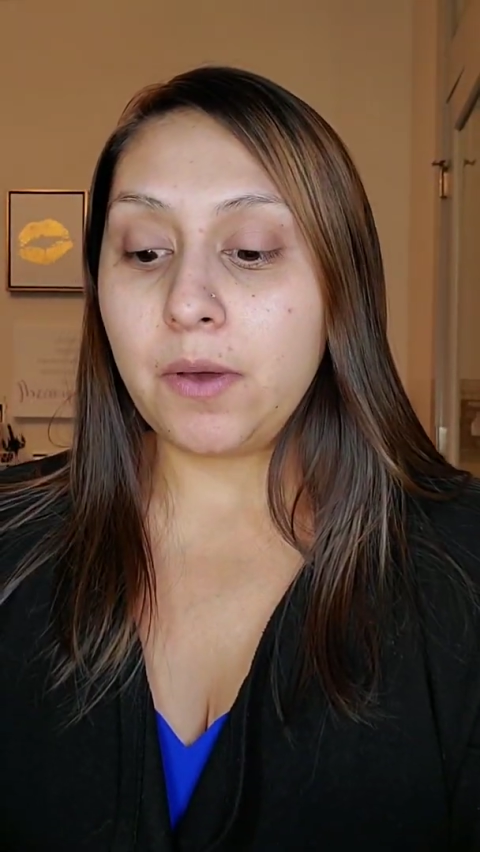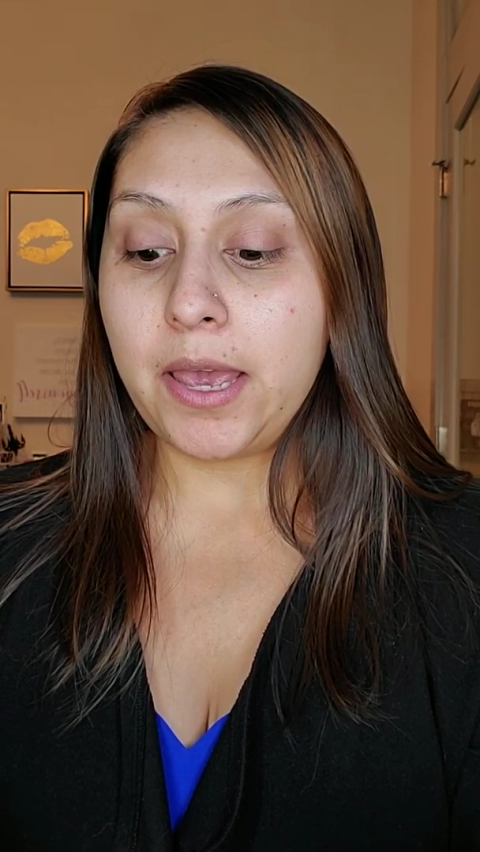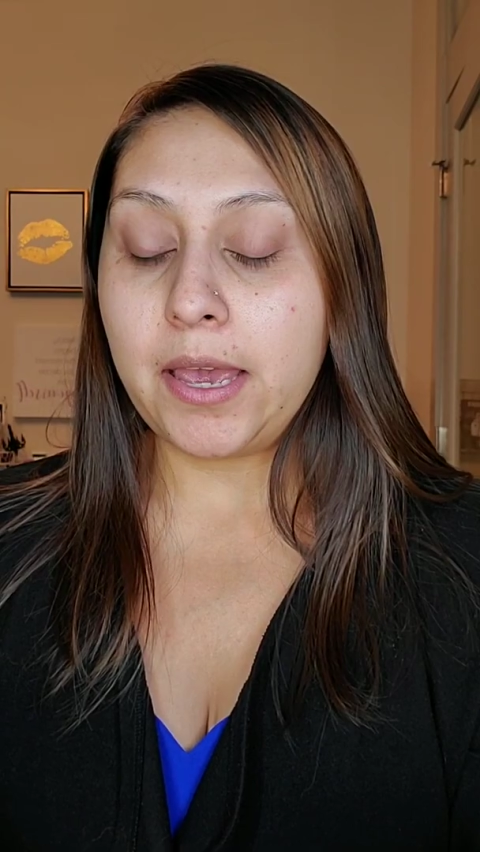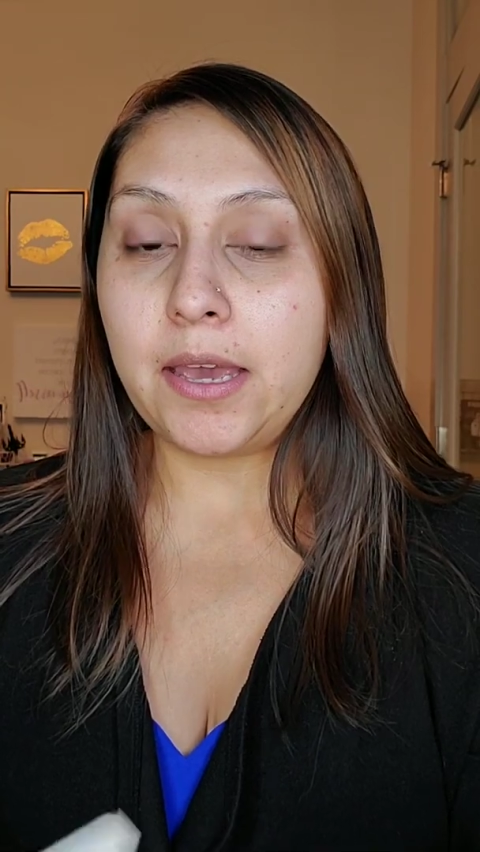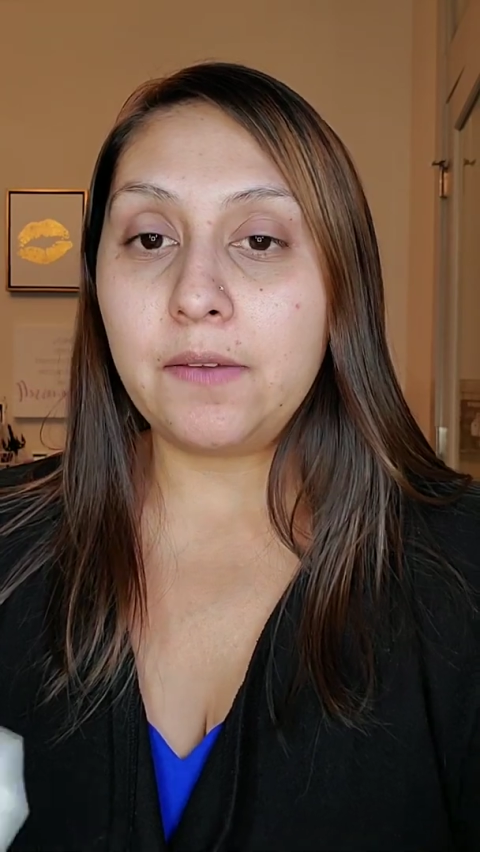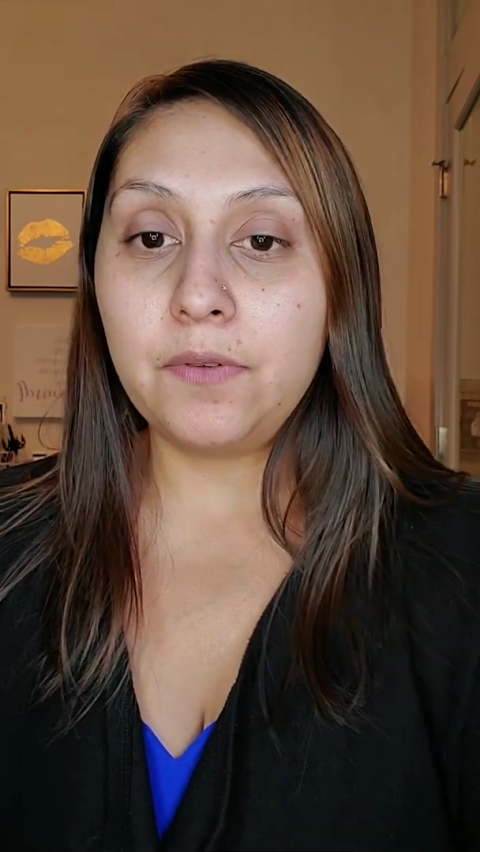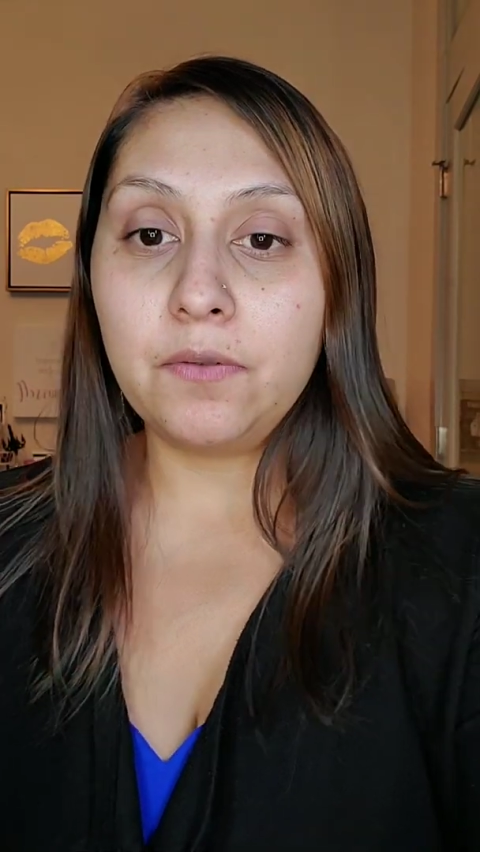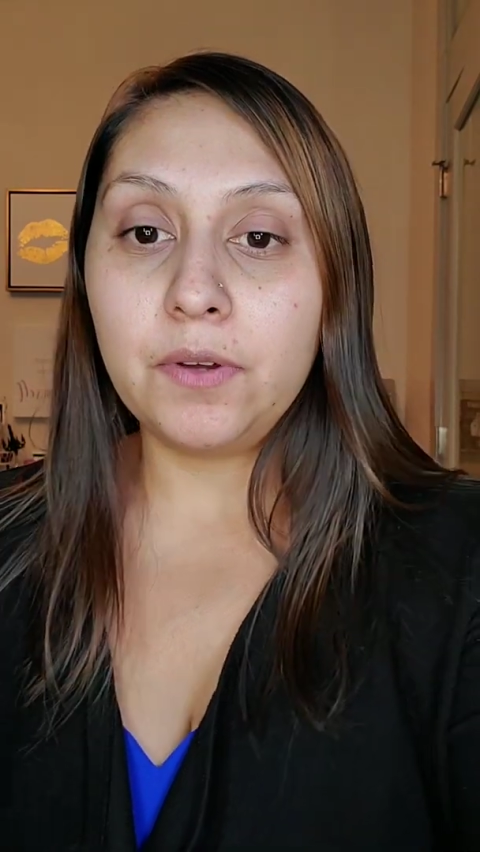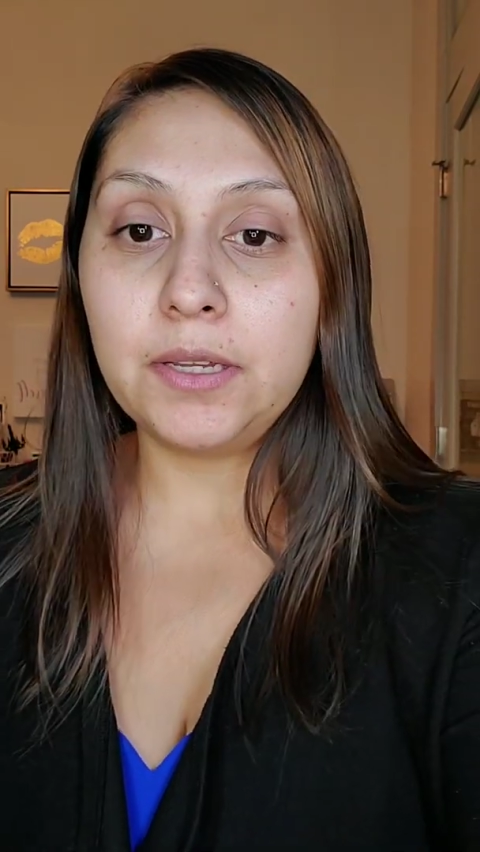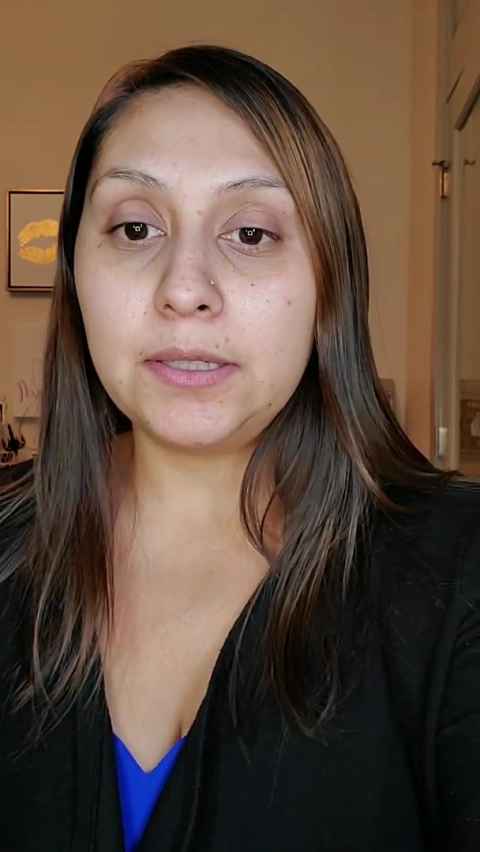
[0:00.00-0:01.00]
and feel
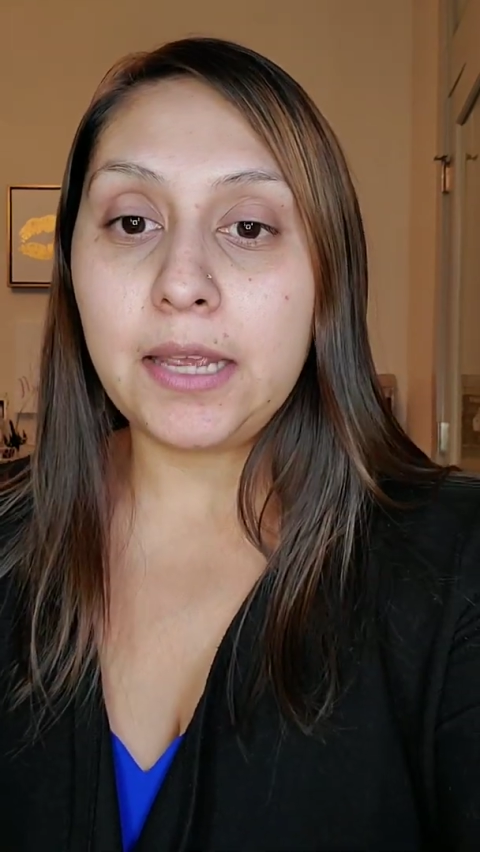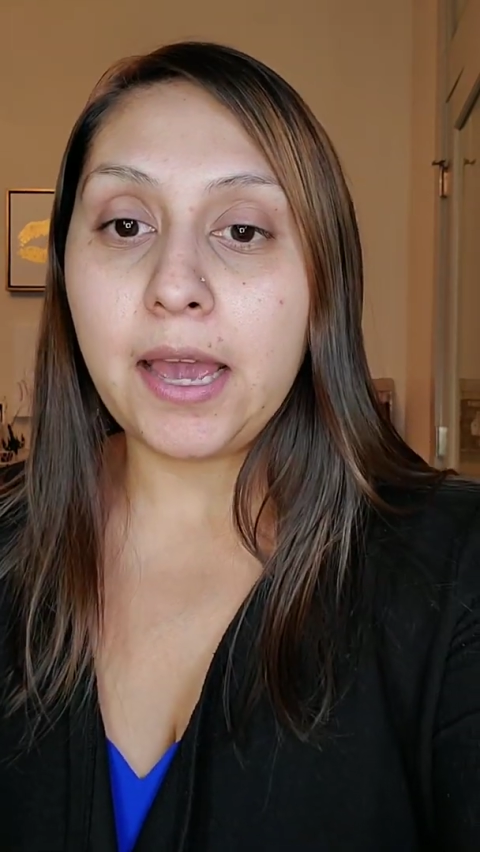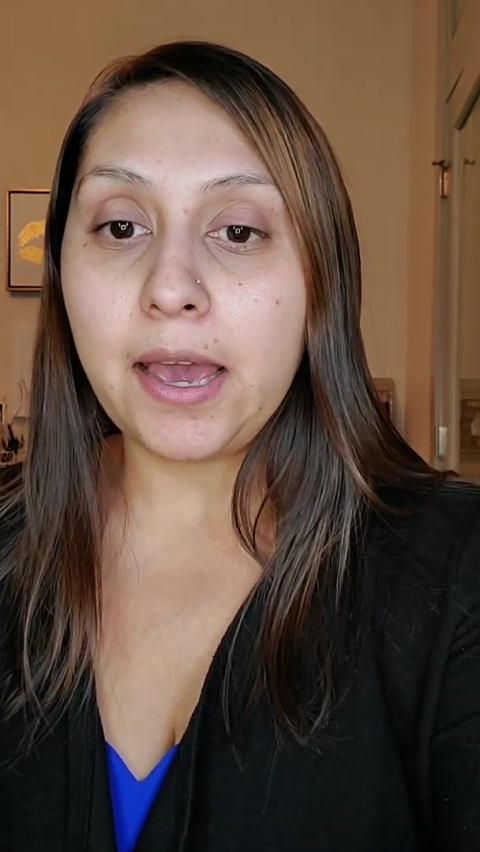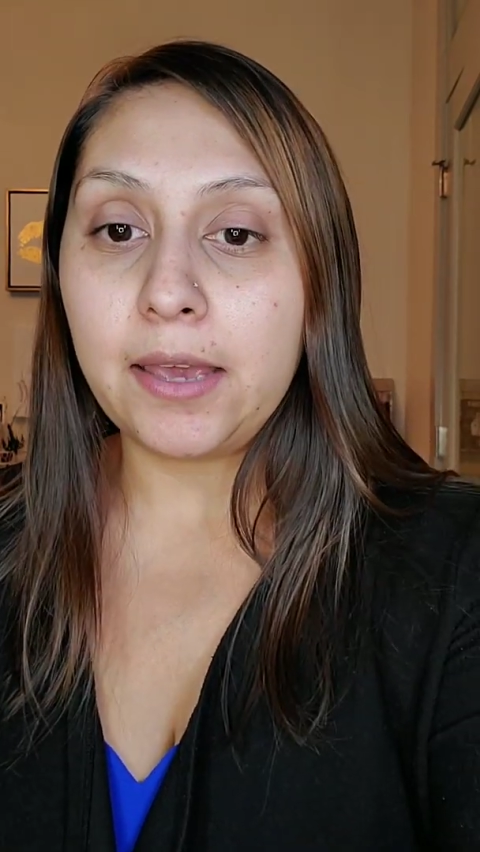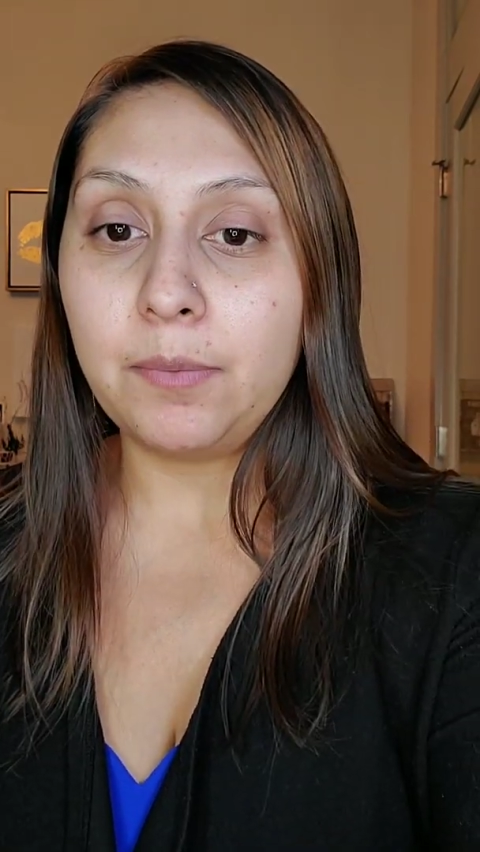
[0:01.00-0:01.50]
free to say hi,